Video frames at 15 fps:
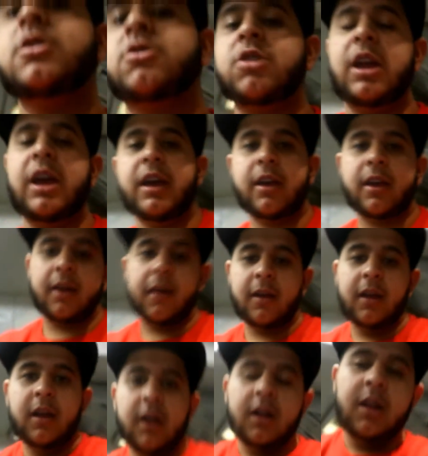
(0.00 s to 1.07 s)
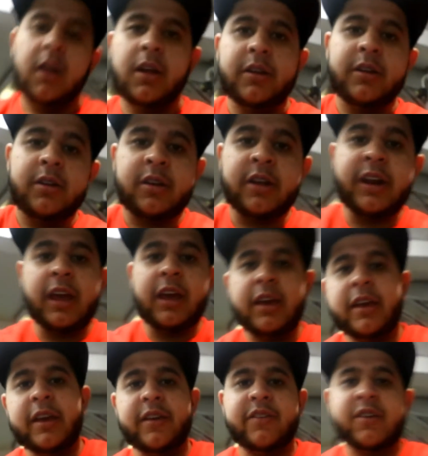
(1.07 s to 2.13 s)
So like,
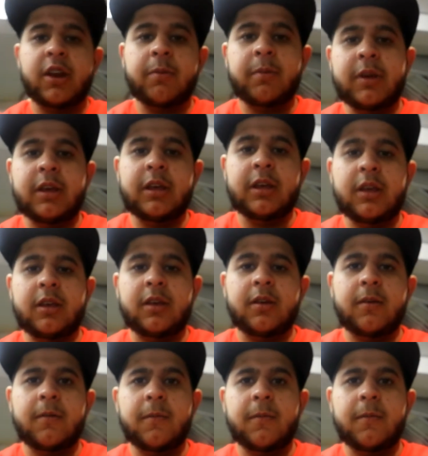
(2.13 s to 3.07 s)
today is gonna be.